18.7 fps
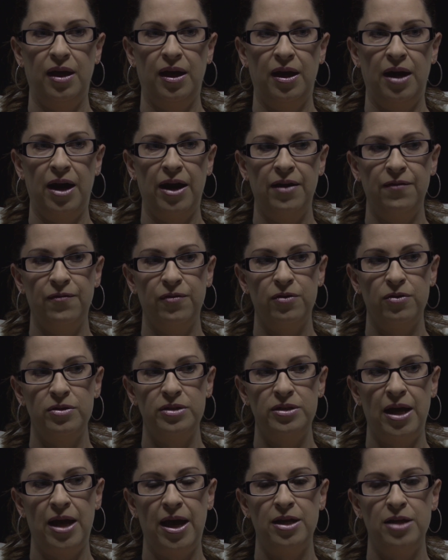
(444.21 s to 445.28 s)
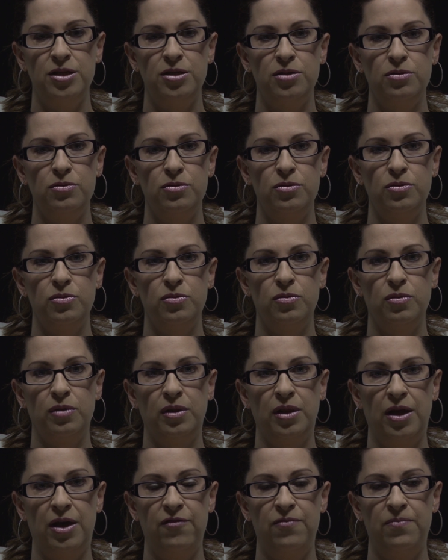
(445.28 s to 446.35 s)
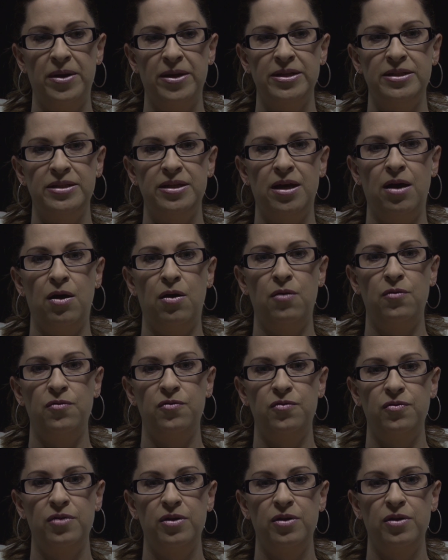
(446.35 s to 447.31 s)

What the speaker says: And I first had to love myself,